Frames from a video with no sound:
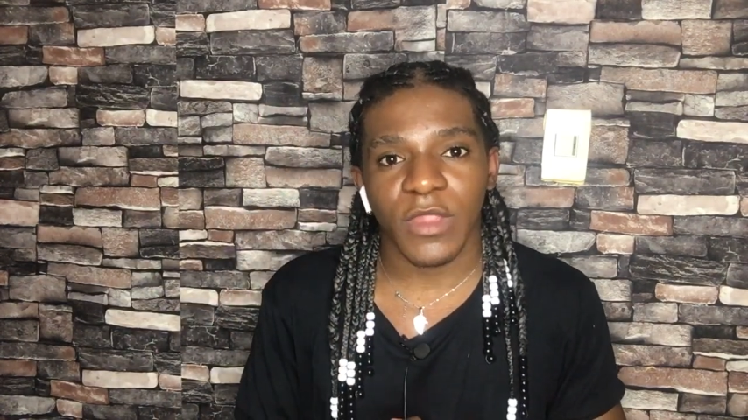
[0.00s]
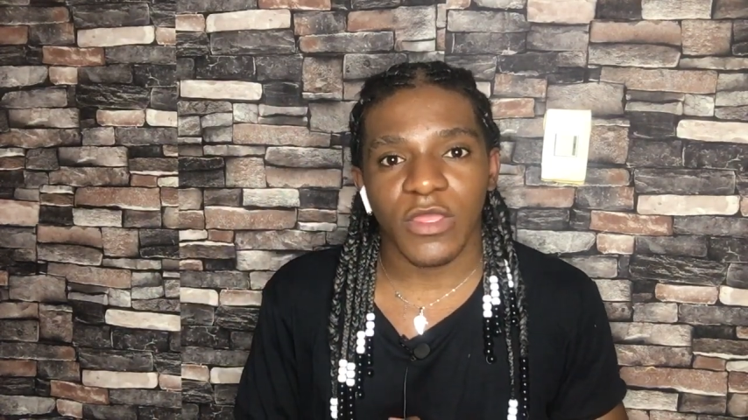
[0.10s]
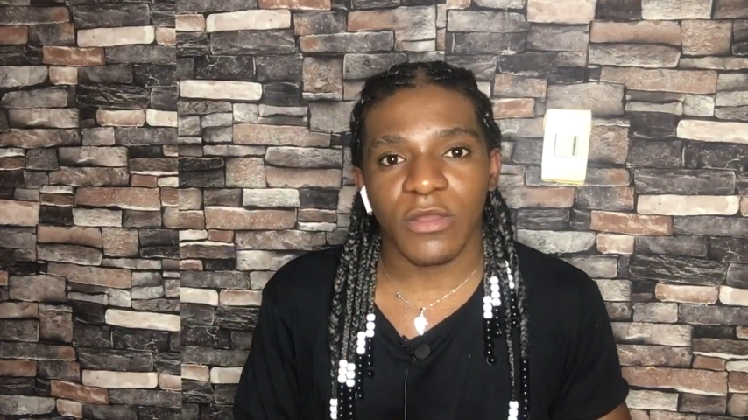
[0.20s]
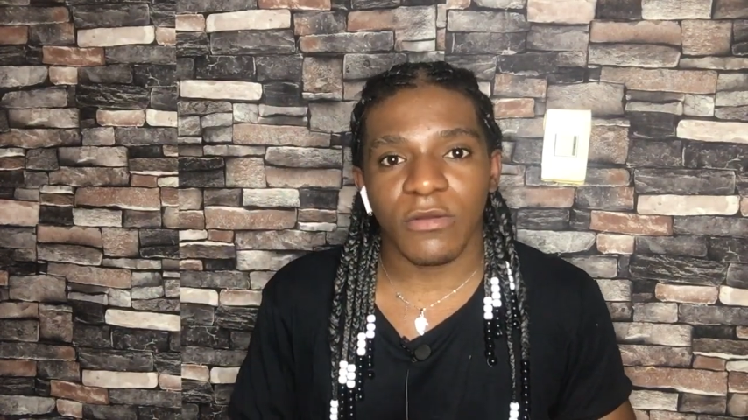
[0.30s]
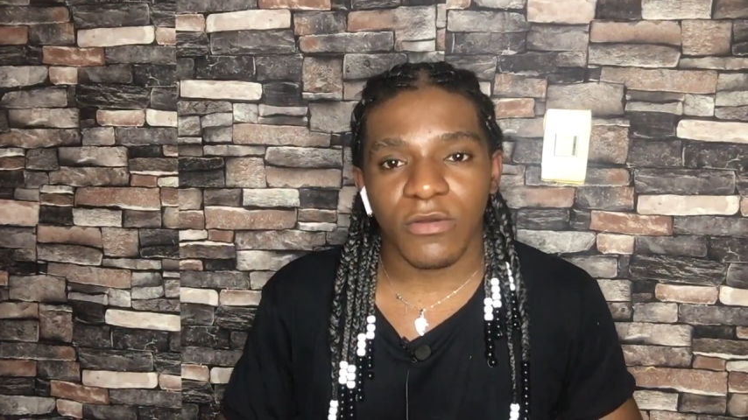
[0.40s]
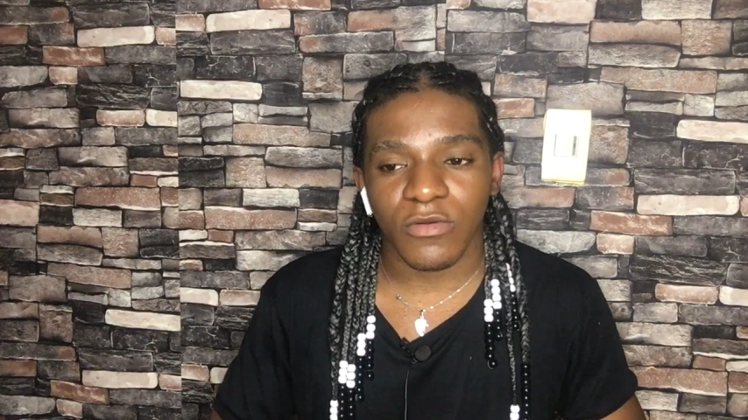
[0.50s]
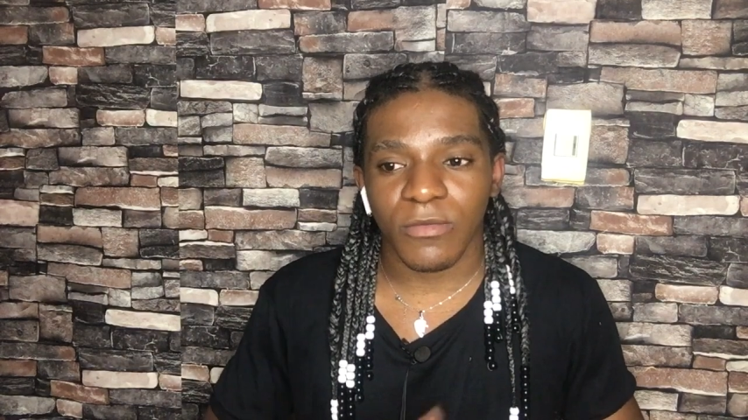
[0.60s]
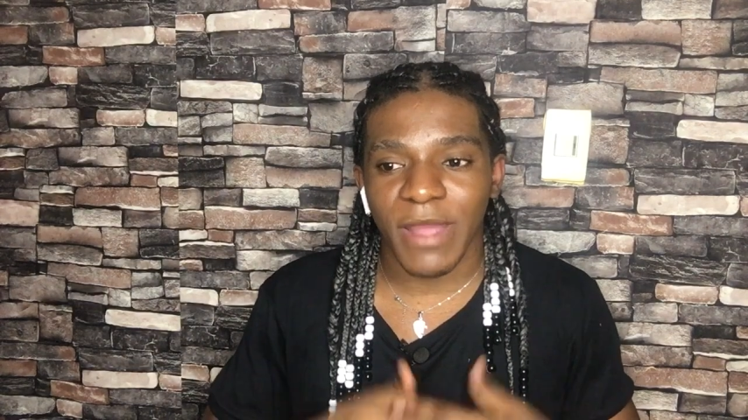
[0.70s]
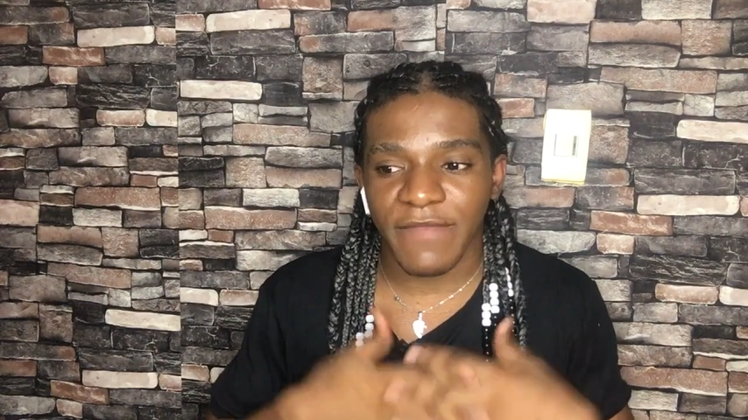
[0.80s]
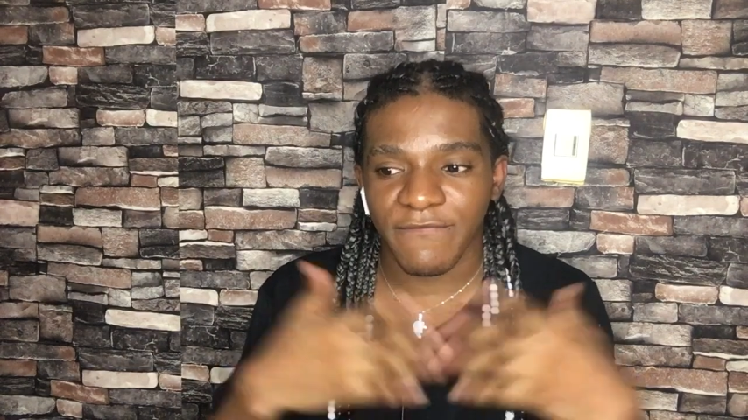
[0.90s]
you
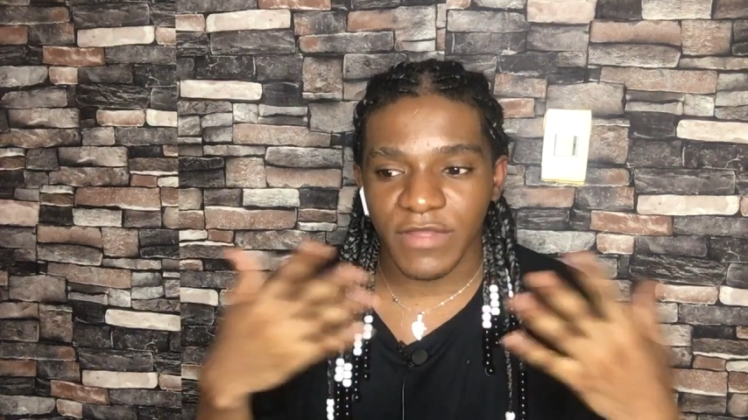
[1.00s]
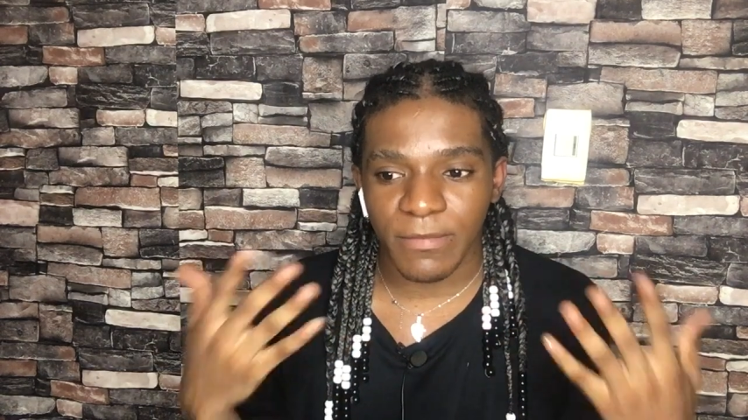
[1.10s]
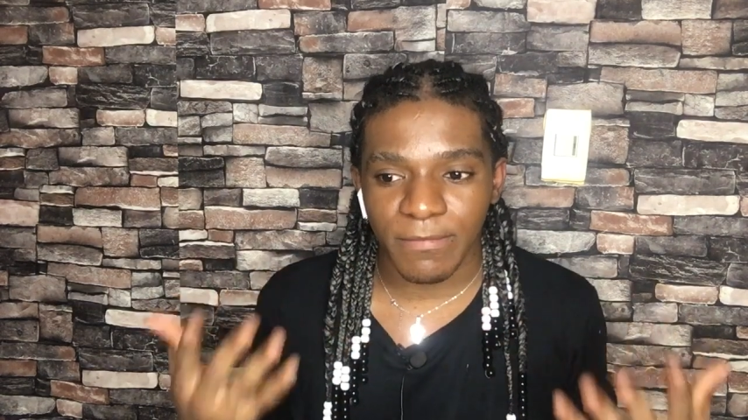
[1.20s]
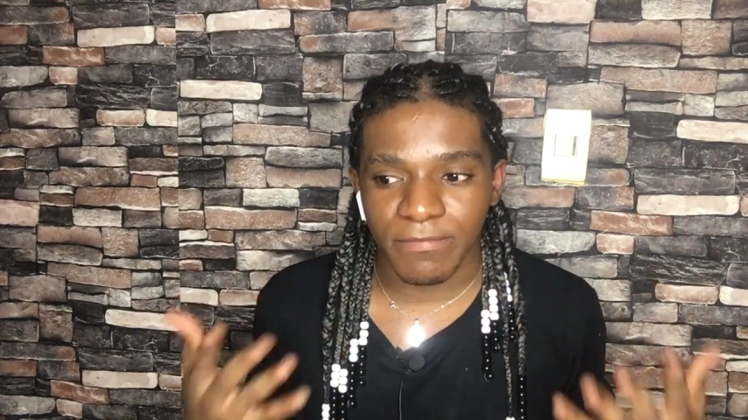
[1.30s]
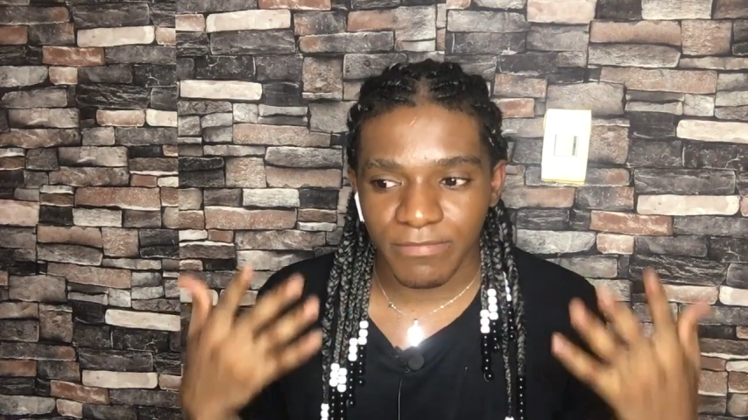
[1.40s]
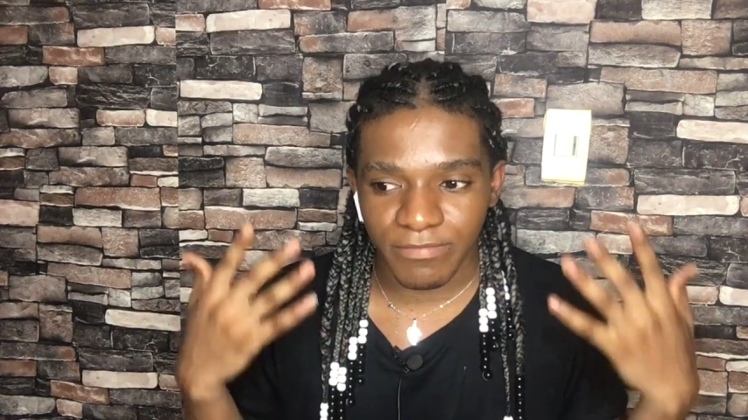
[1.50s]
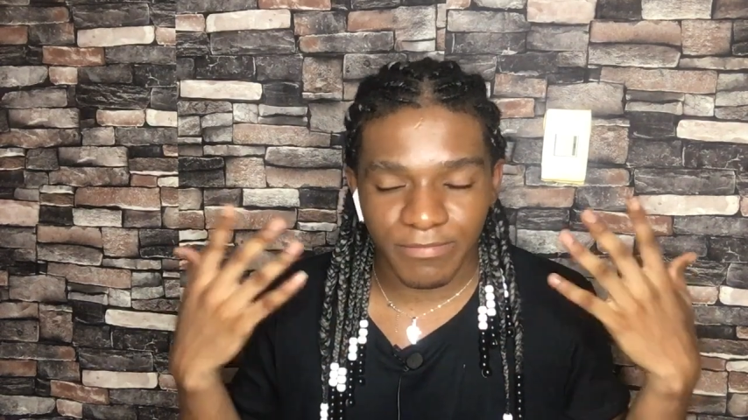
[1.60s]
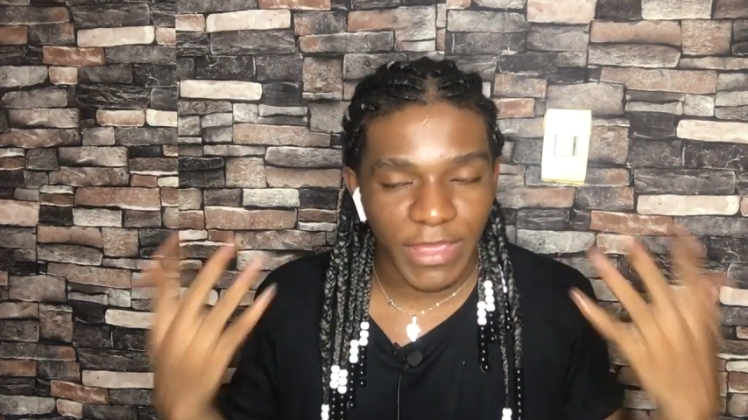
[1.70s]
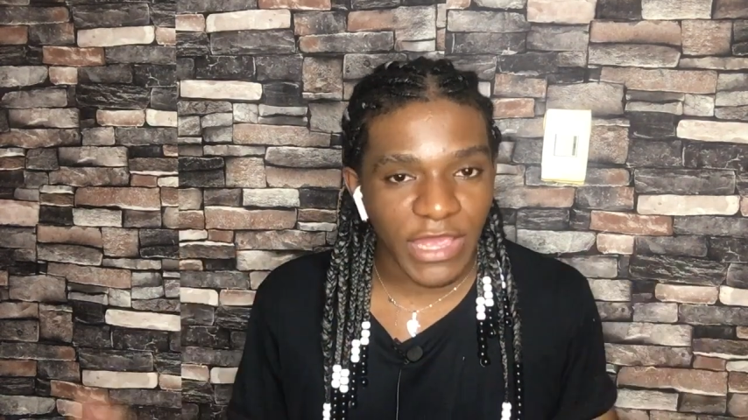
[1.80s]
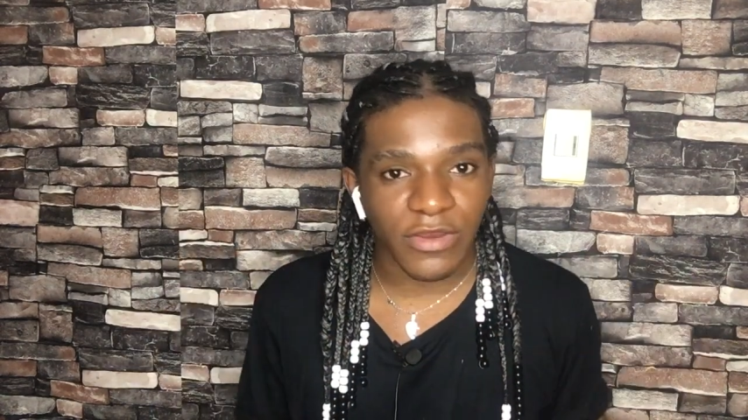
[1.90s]
might feel
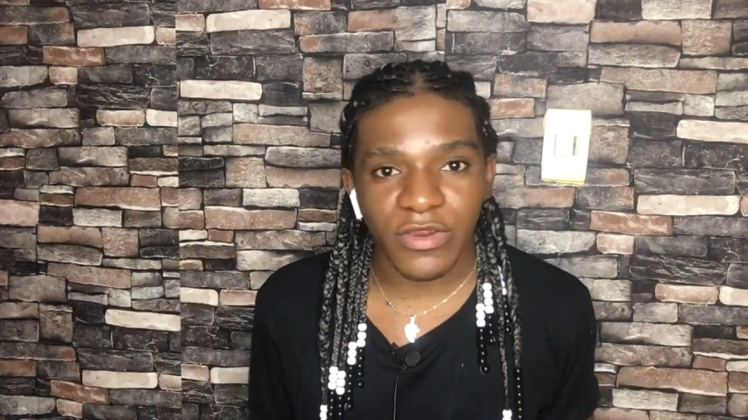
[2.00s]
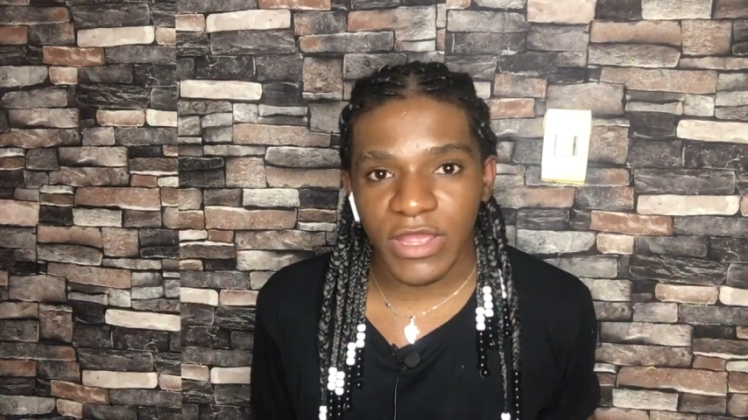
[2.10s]
better.